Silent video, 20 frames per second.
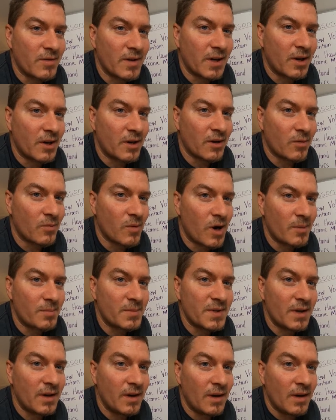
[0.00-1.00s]
could
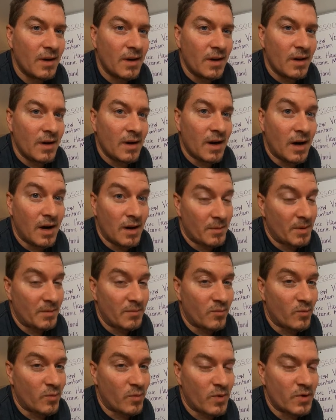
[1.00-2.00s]
erupt
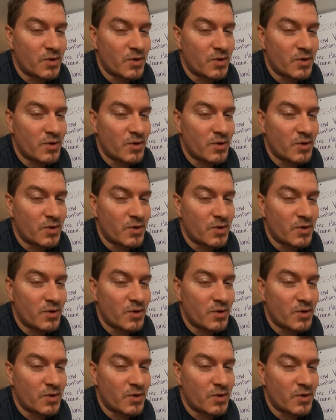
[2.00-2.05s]
and